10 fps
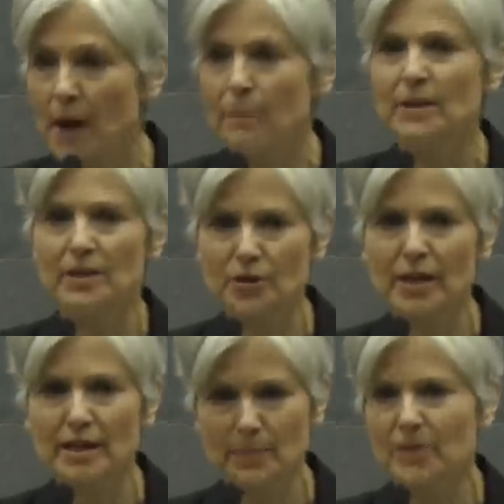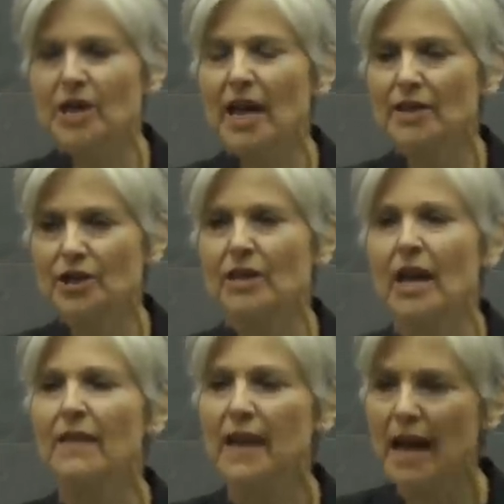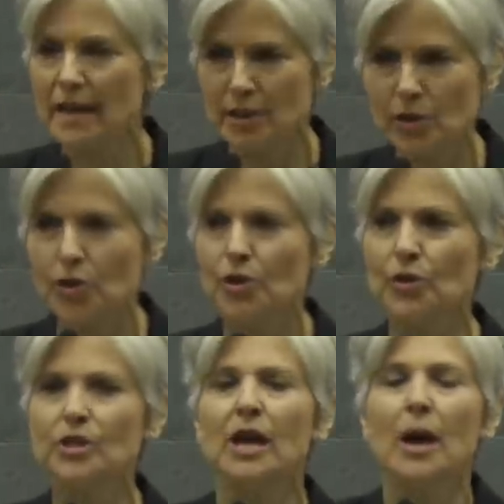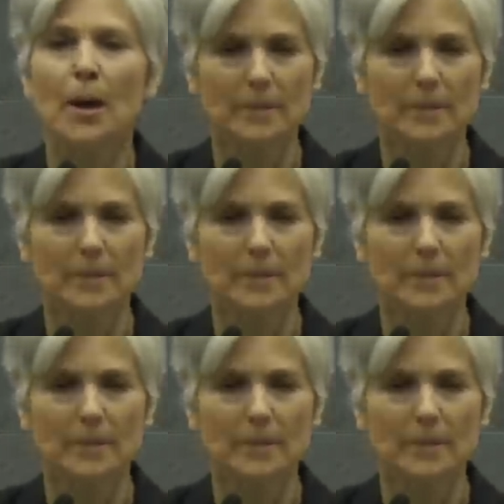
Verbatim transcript: public transportation, and that includes